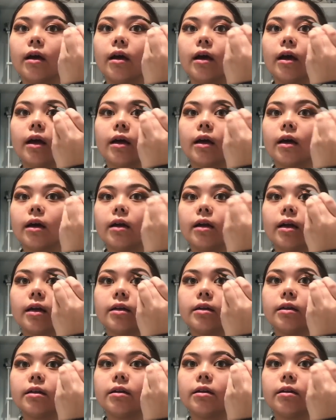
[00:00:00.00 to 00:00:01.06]
and
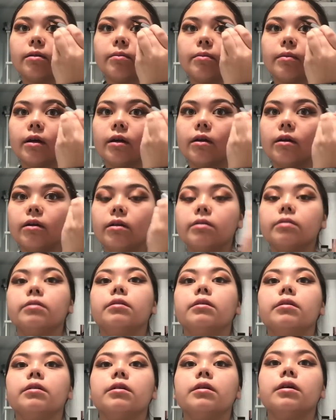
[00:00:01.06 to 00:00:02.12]
connect it to the middle.
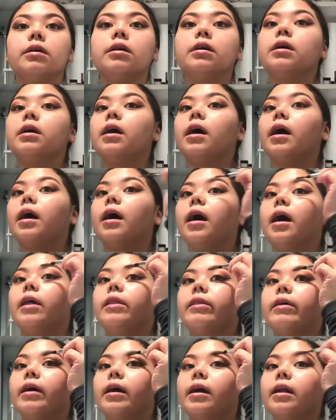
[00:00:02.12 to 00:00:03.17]

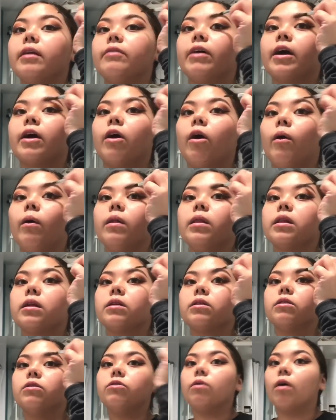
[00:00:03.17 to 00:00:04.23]
And then if I go a
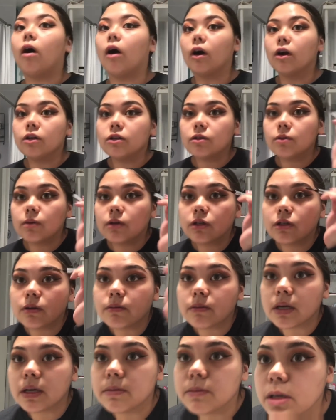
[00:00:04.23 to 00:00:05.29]
little too harsh, which
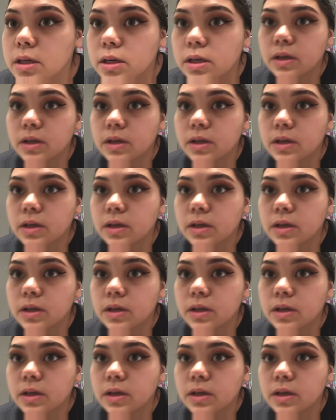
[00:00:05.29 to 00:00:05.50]
sometimes I